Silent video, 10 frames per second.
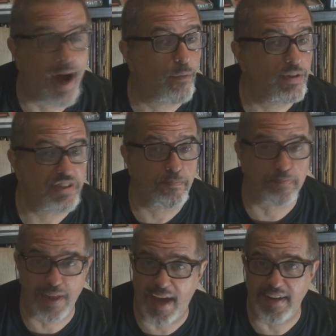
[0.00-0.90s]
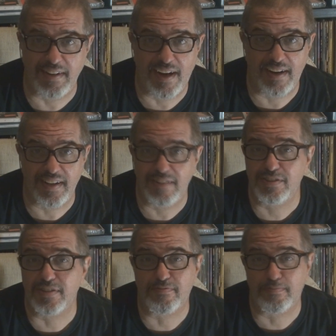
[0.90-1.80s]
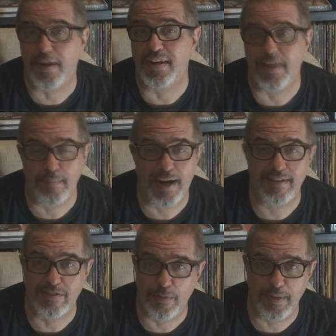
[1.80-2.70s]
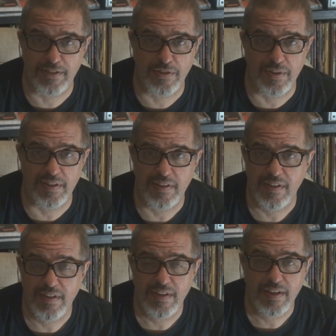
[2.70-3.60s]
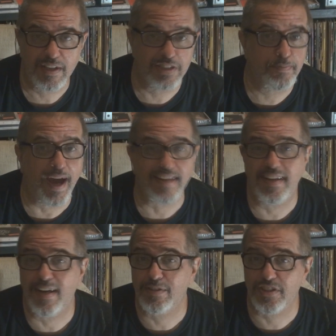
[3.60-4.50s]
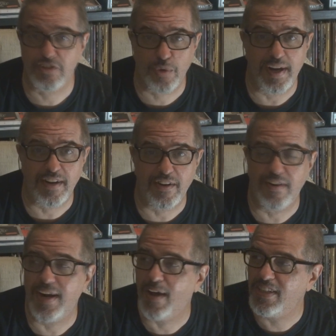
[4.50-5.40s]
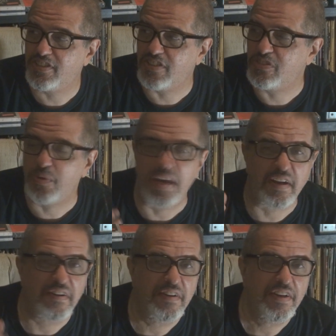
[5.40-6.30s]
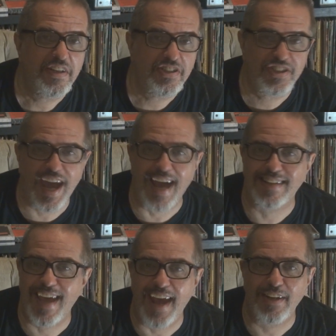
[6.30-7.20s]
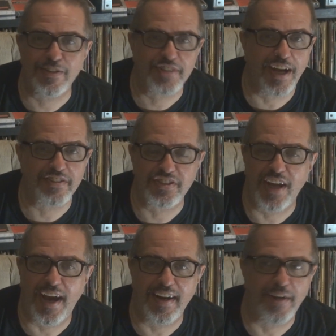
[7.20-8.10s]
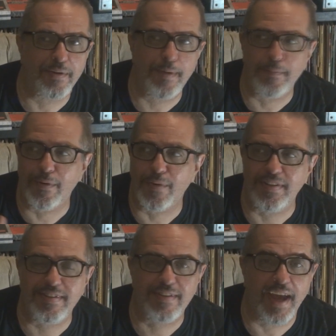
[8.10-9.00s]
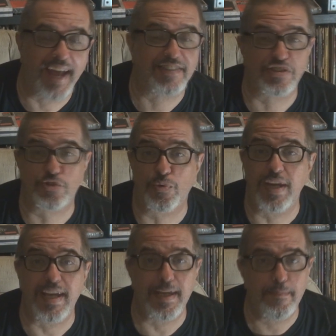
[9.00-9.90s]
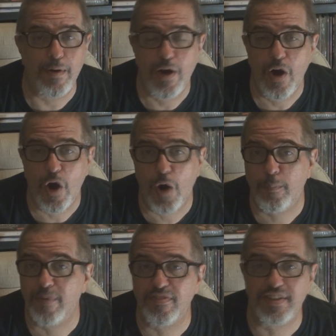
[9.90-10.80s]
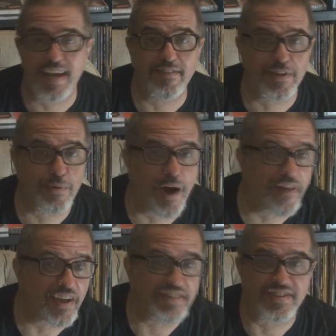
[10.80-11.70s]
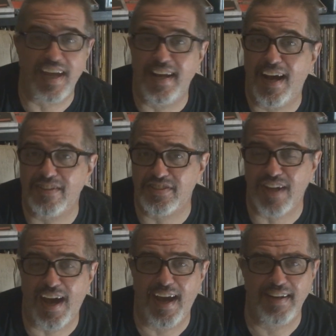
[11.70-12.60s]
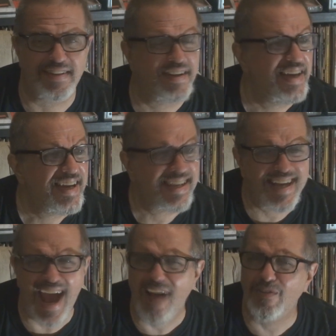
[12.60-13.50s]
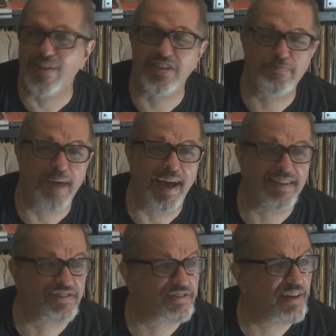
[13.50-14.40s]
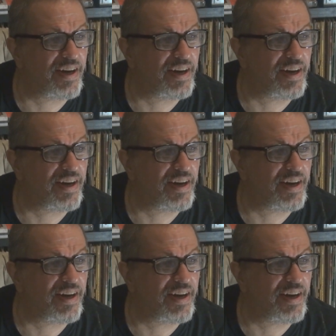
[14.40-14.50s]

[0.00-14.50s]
I wasn't planning on it. It was a buddy of mine told me to do it because back then I was a drinker and I used to drink Jack Daniels outside. I remember when Extreme opened for David Lee Roth, I stayed outside and countless bands.